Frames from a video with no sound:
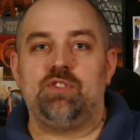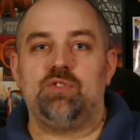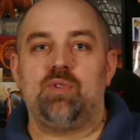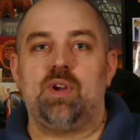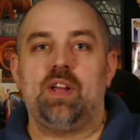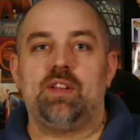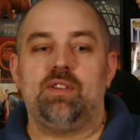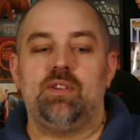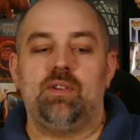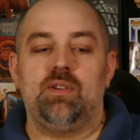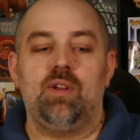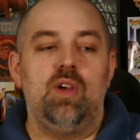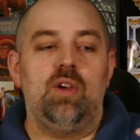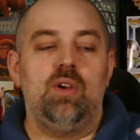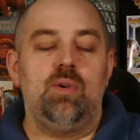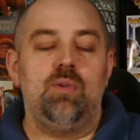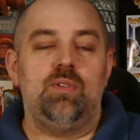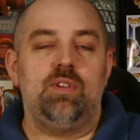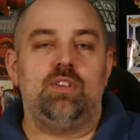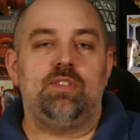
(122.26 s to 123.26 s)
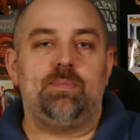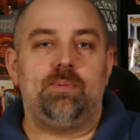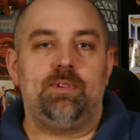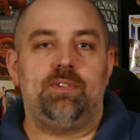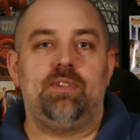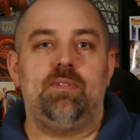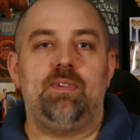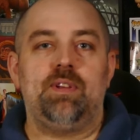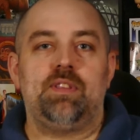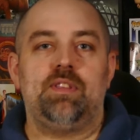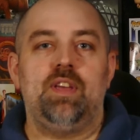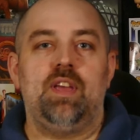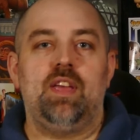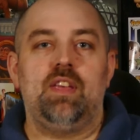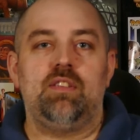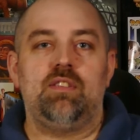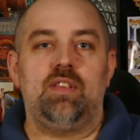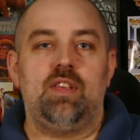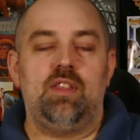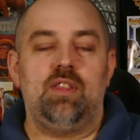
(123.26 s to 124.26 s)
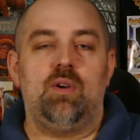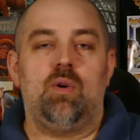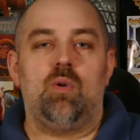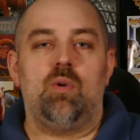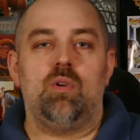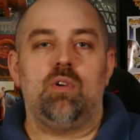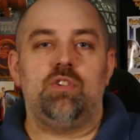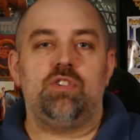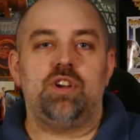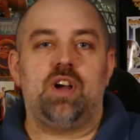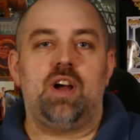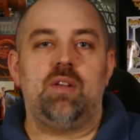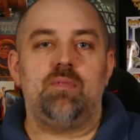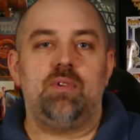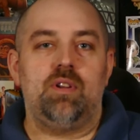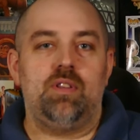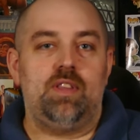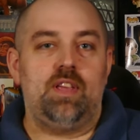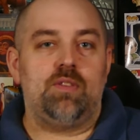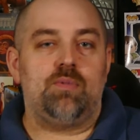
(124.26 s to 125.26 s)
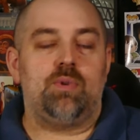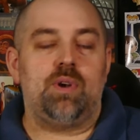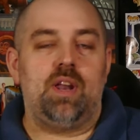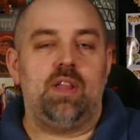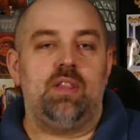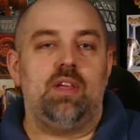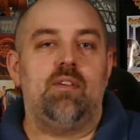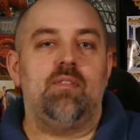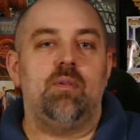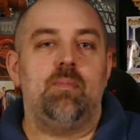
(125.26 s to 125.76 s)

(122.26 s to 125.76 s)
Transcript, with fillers: director who does specific things in the horror genre, and that's what I love